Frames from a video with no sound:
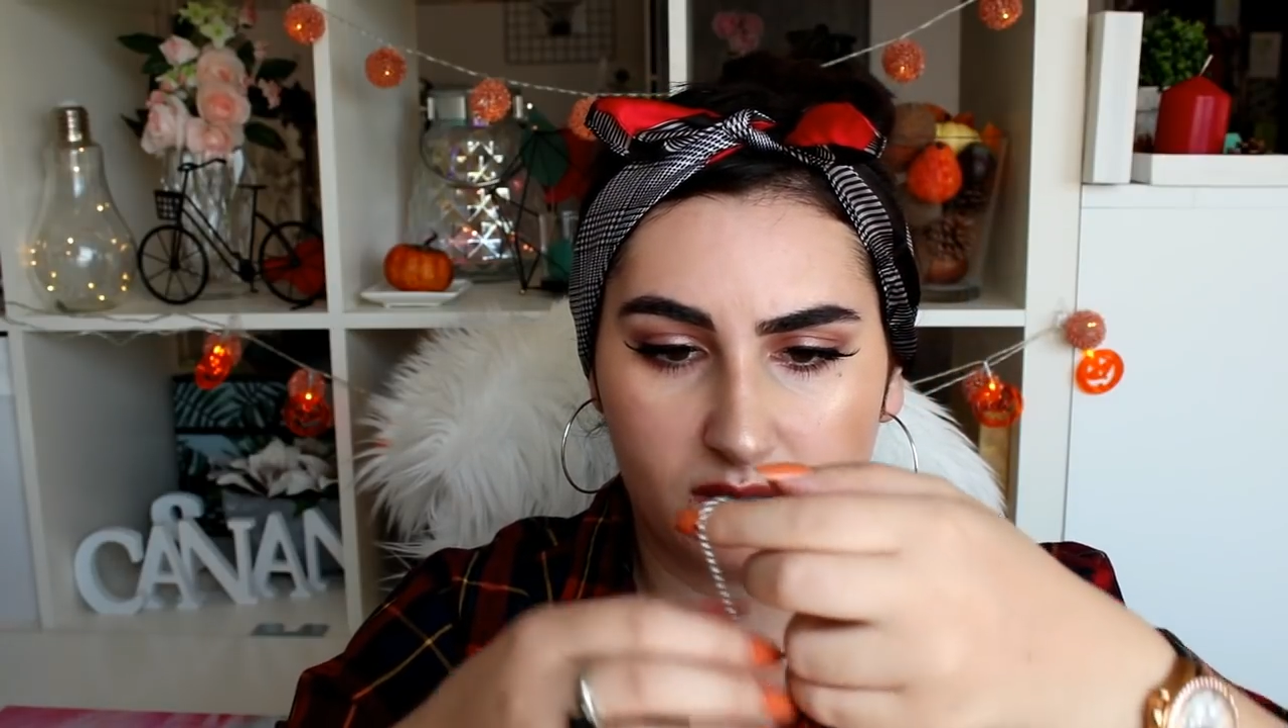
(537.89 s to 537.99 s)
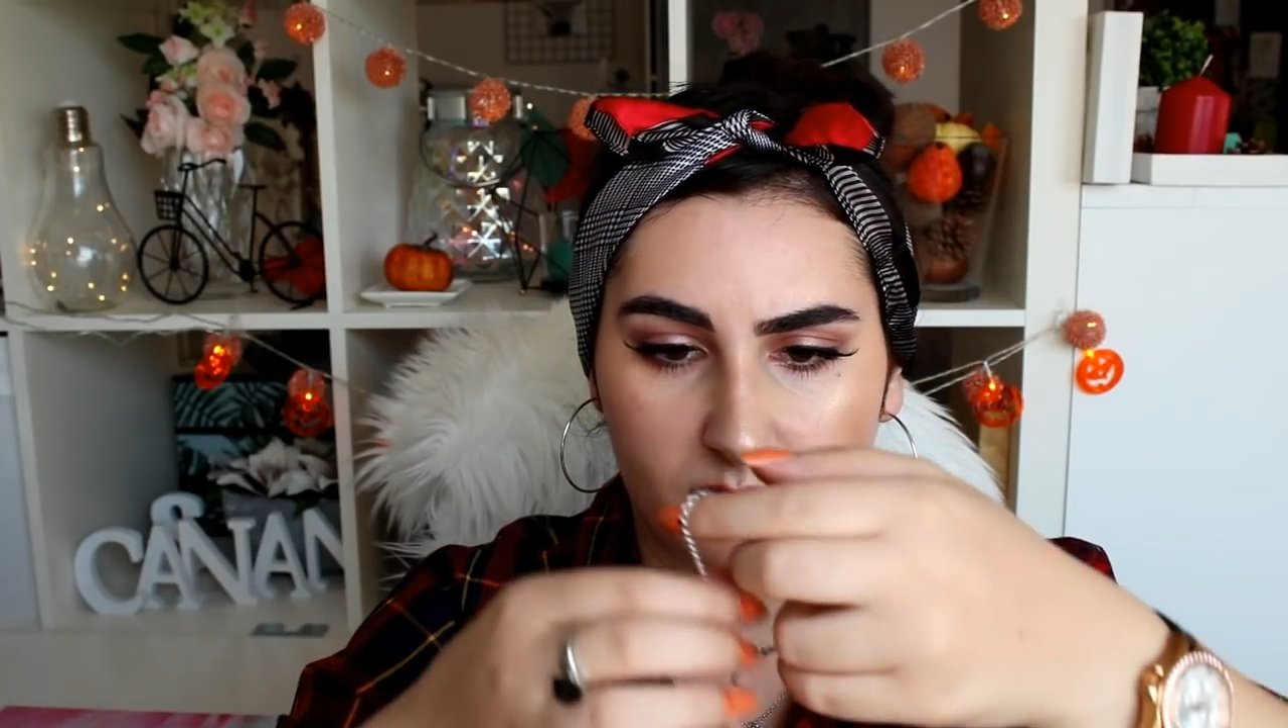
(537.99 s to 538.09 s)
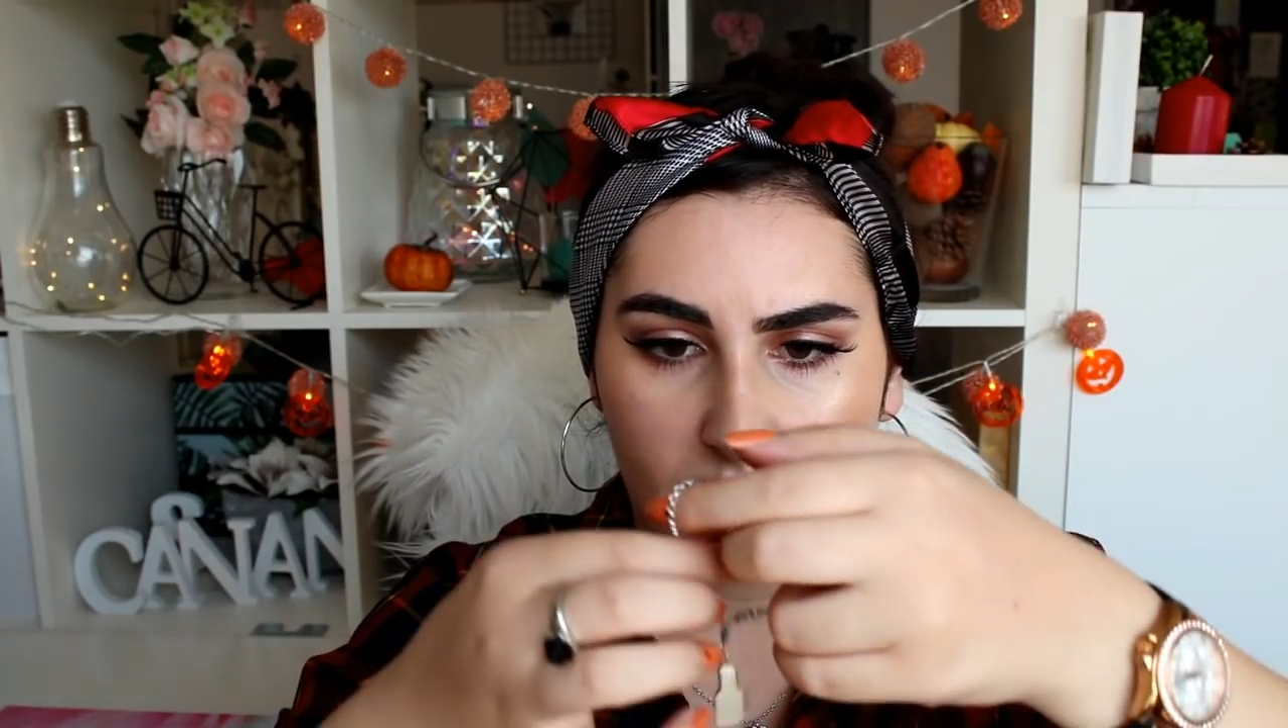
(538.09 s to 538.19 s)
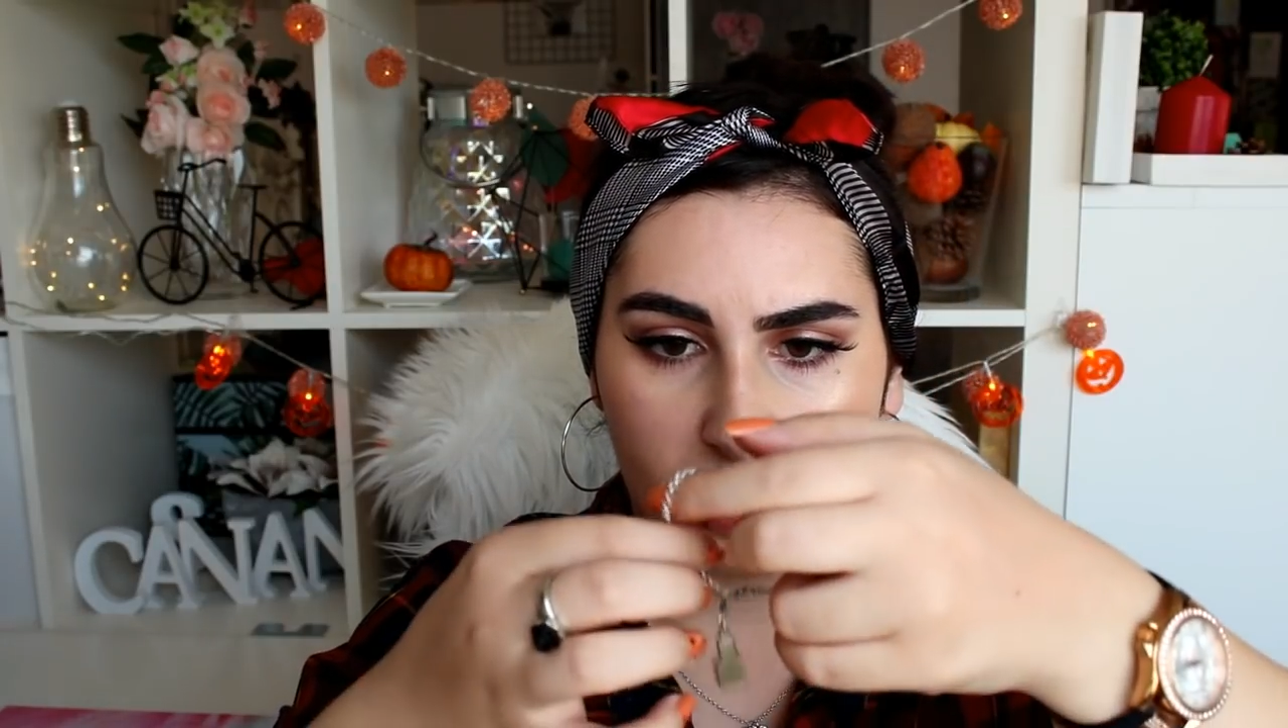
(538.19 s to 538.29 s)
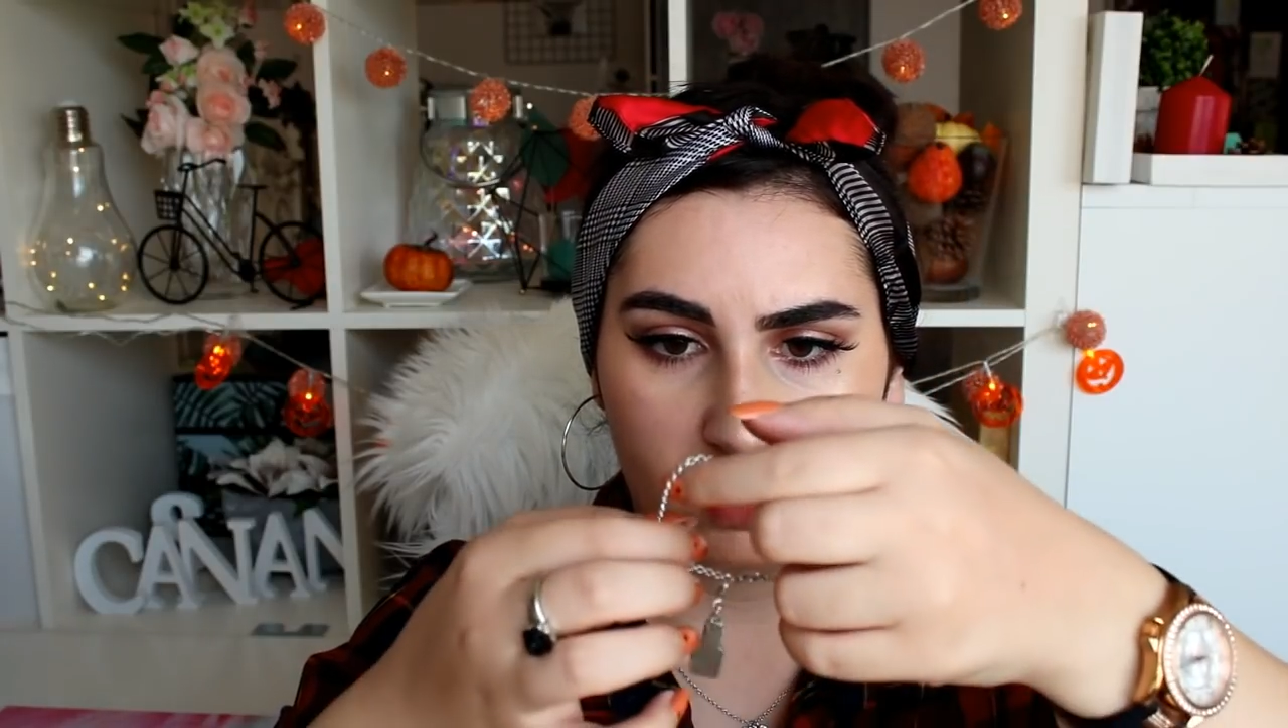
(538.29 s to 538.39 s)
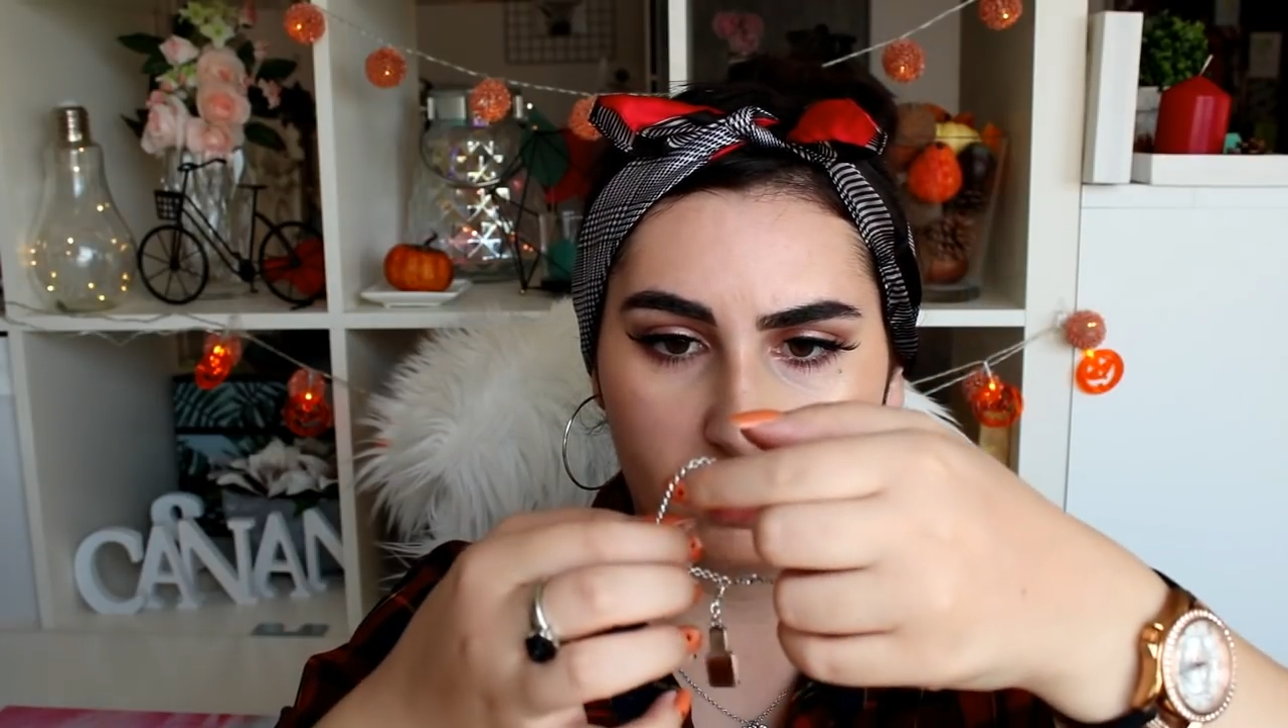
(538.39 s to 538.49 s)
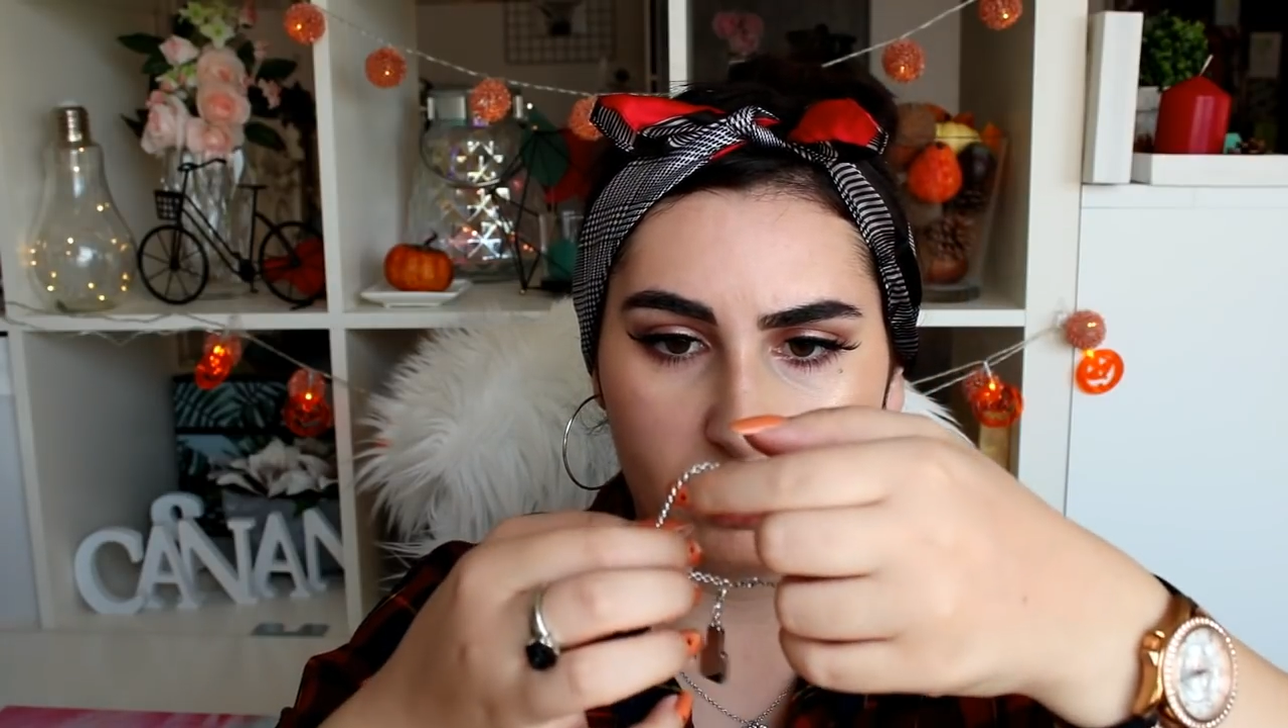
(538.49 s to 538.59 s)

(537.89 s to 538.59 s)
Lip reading: some kind of